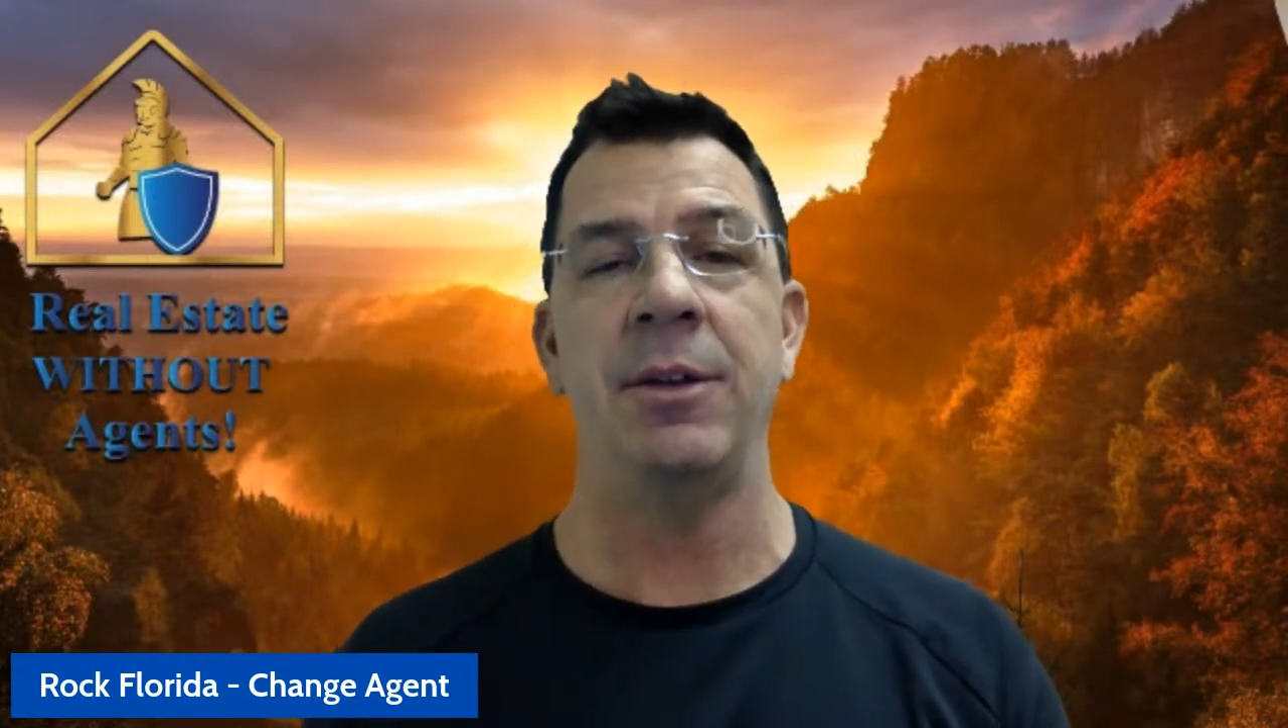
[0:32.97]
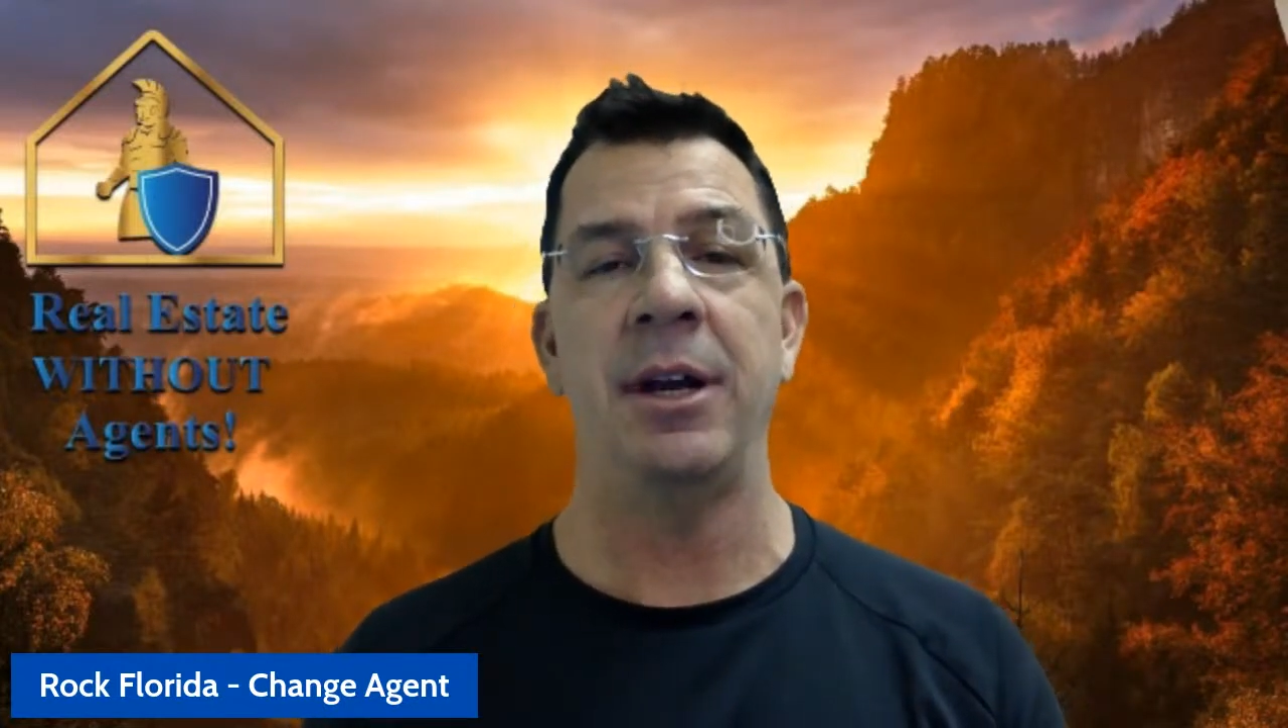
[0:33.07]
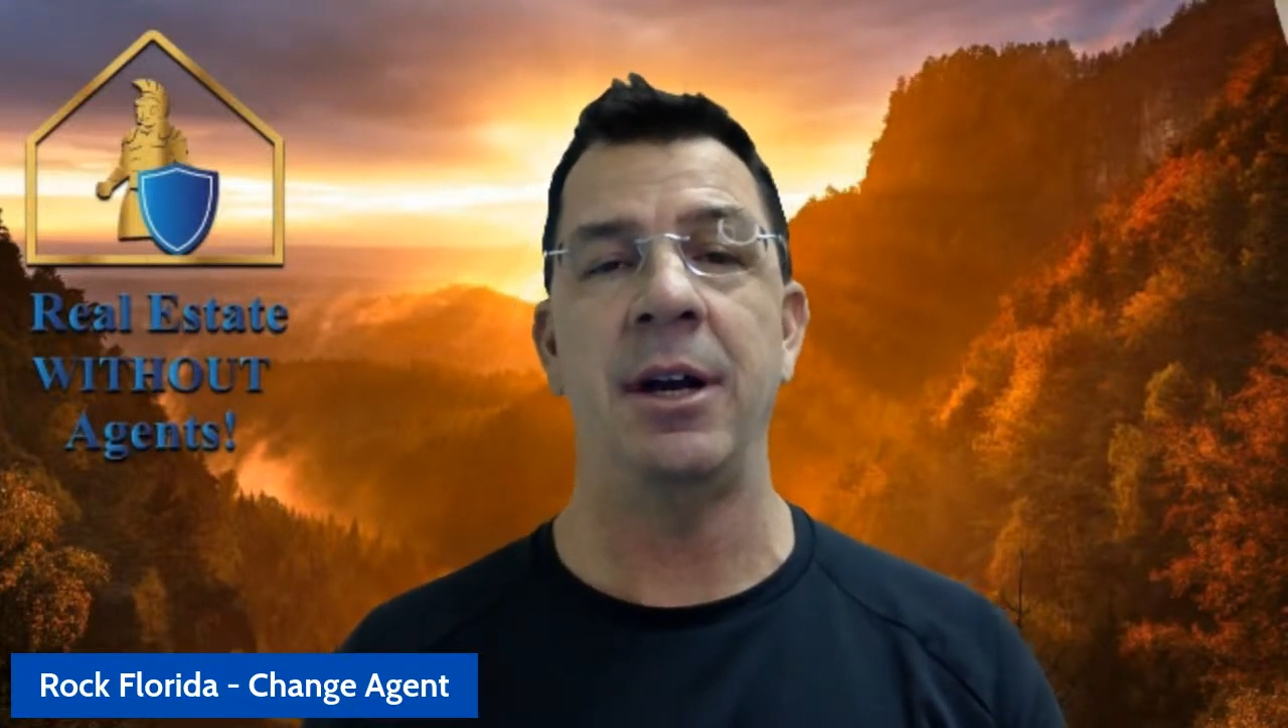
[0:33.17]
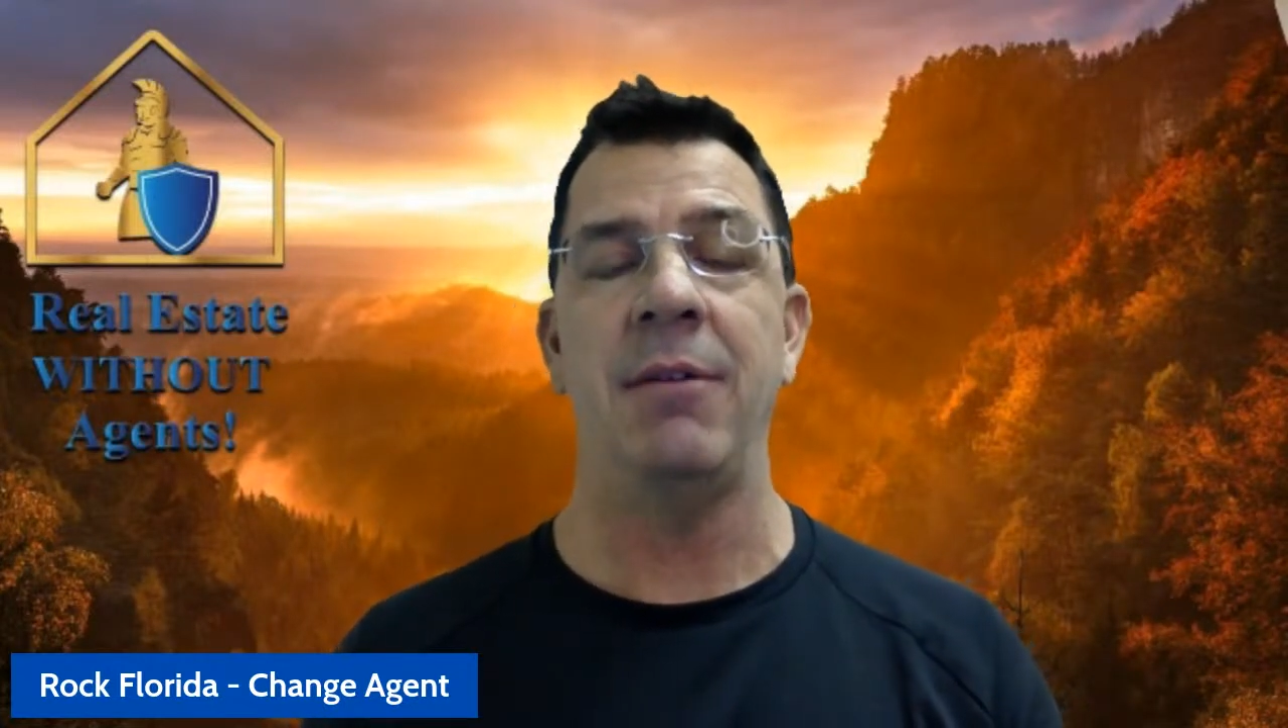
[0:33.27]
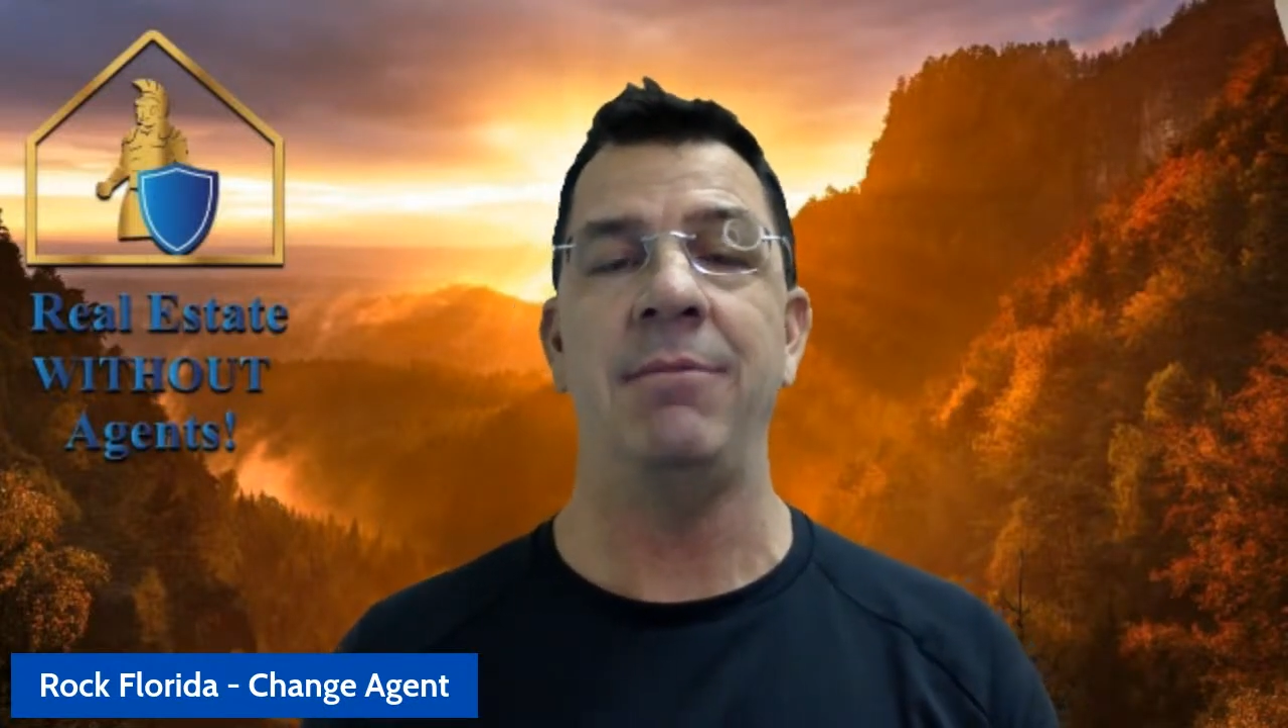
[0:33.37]

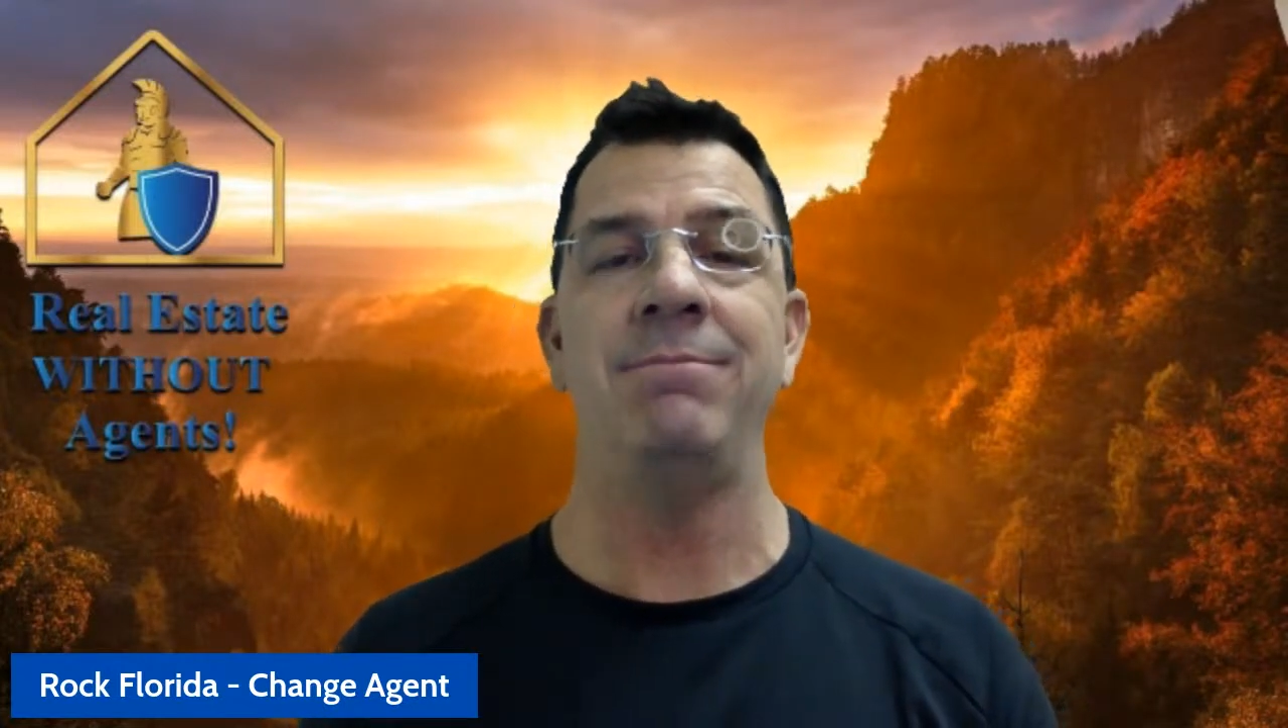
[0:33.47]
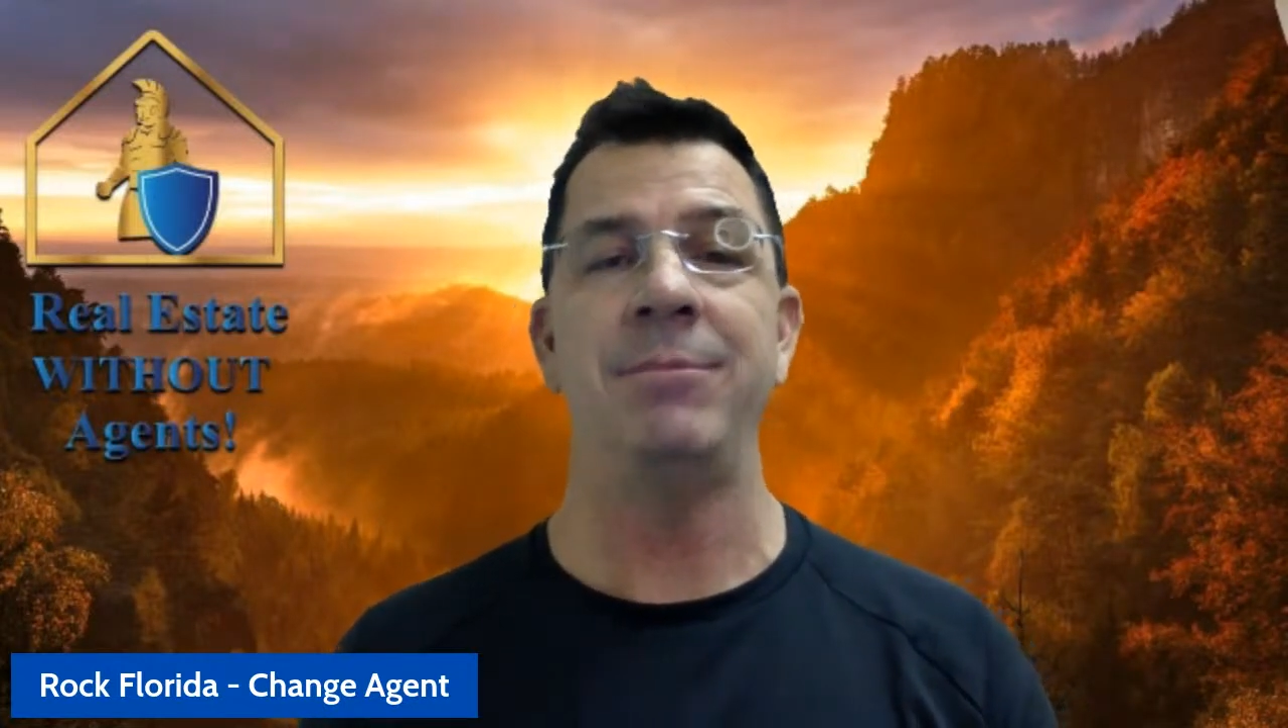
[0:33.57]
thereof,